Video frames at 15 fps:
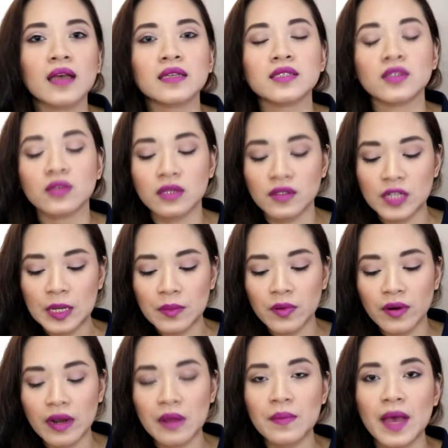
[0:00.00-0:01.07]
So The
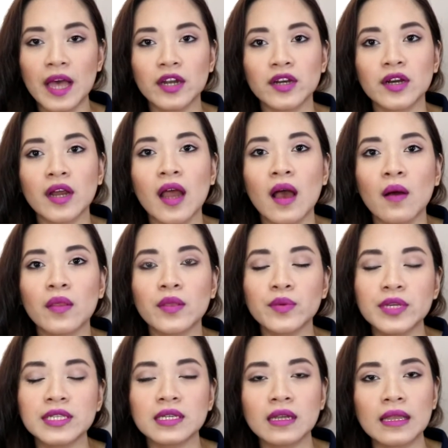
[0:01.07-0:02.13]
Temporary Matter, the
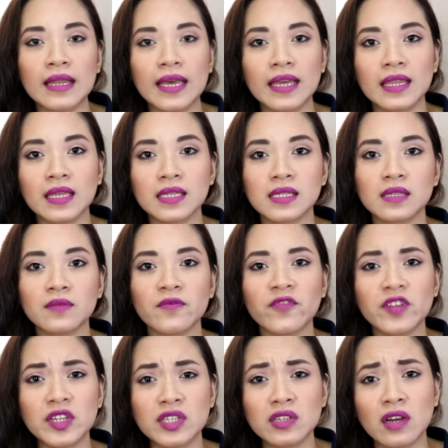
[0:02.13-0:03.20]
reason I like this is,
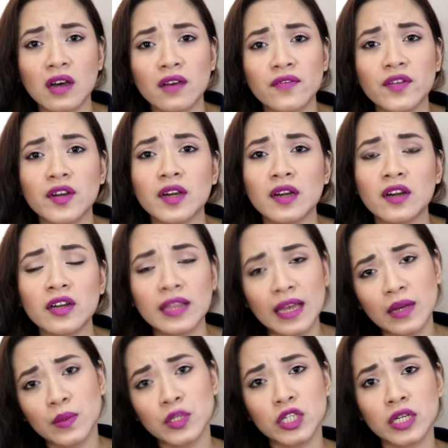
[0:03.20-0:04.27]
first off, her
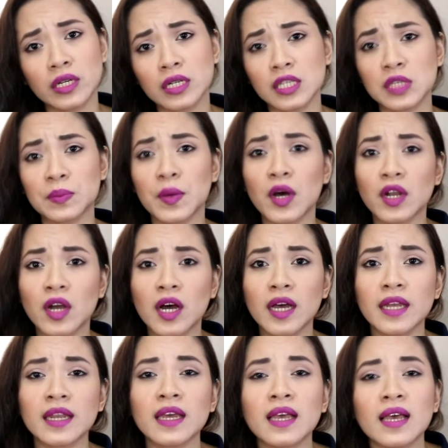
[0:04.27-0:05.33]
language here is spot
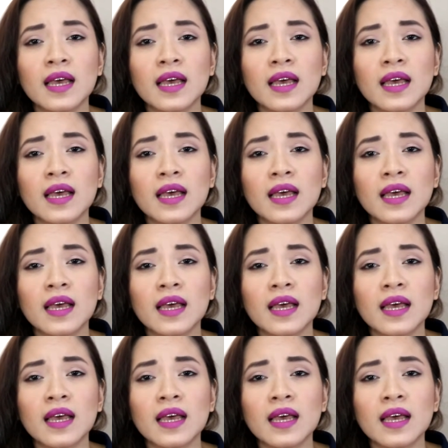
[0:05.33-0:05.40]
on,